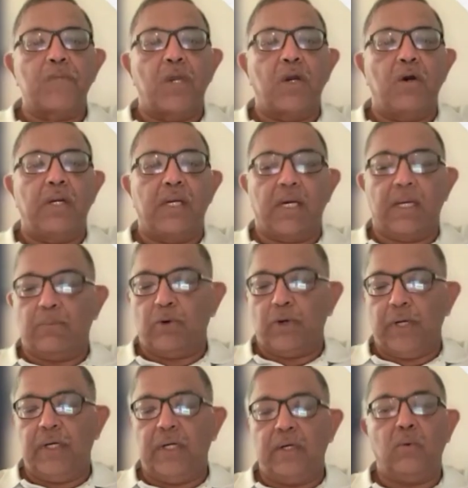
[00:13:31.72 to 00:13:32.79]
on
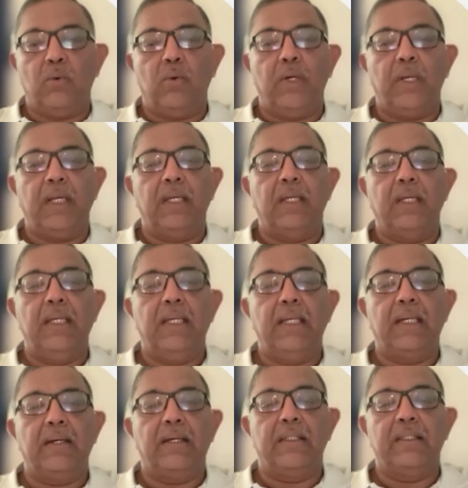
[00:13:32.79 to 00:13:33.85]
carbohydrate loading
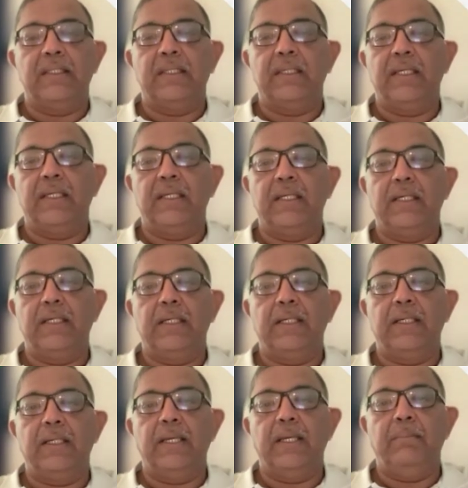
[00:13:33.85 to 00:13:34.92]
rather than
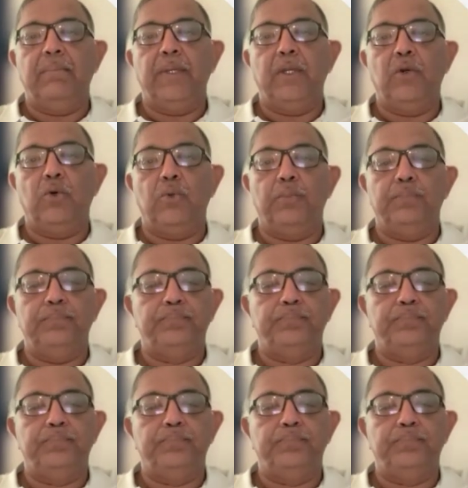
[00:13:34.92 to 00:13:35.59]
NPO.